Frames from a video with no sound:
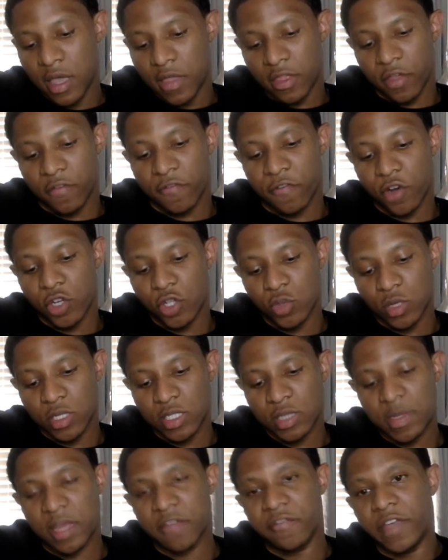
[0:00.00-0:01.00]
The first one
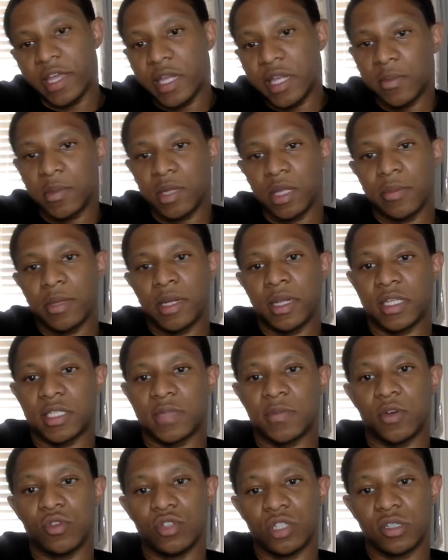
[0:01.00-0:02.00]
is be a victim of limited
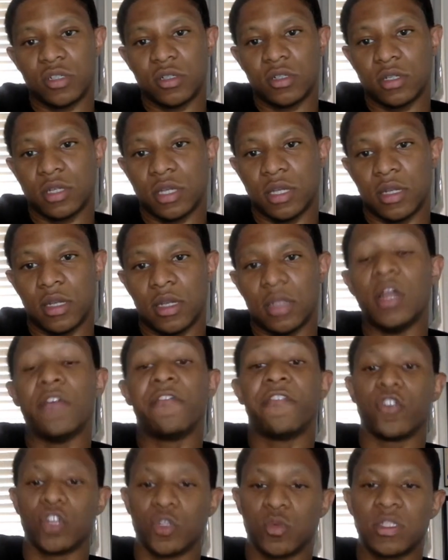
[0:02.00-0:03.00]
exposure. And the
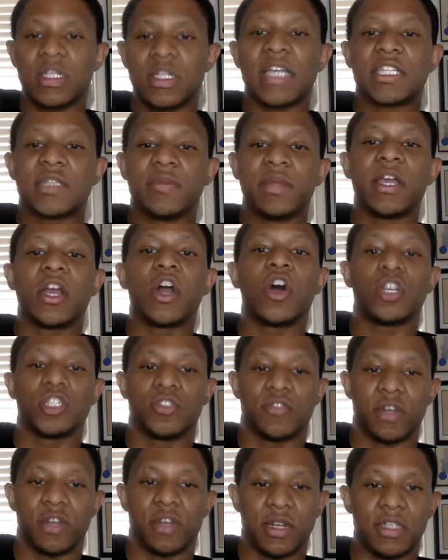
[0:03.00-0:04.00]
first one's actually be
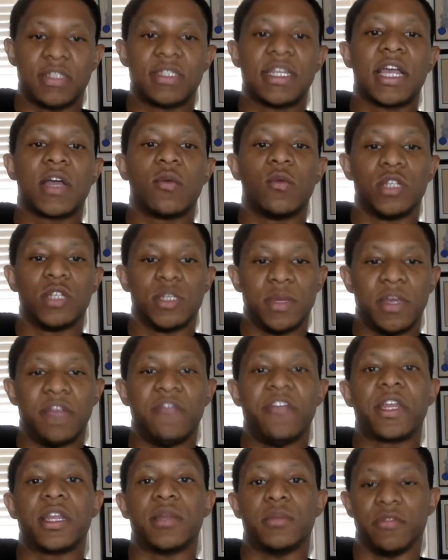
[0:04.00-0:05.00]
incarcerated. The second one's be a
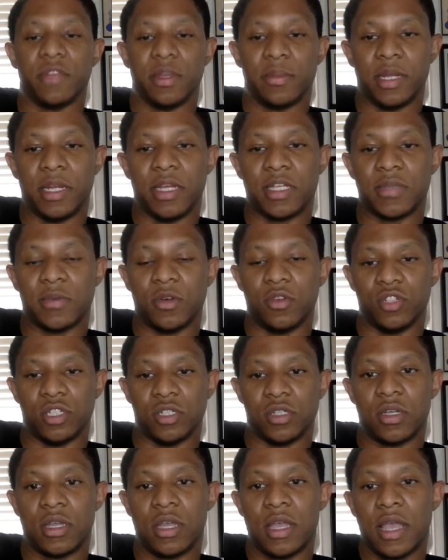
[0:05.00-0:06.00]
victim of limited exposure.
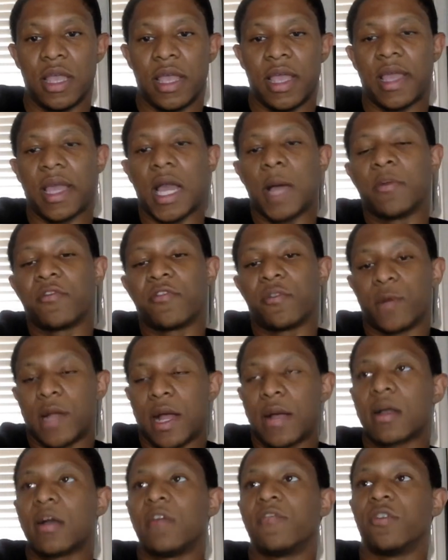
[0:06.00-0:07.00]
And coming from where
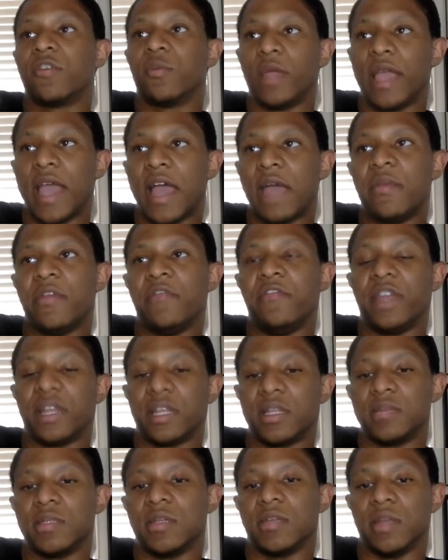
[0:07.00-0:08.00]
I come from, we have been
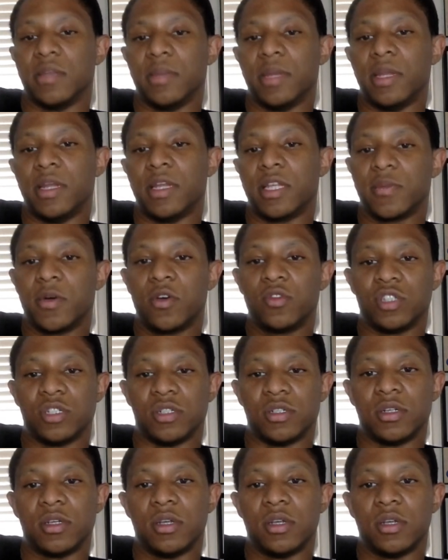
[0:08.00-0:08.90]
victims of limited exposure.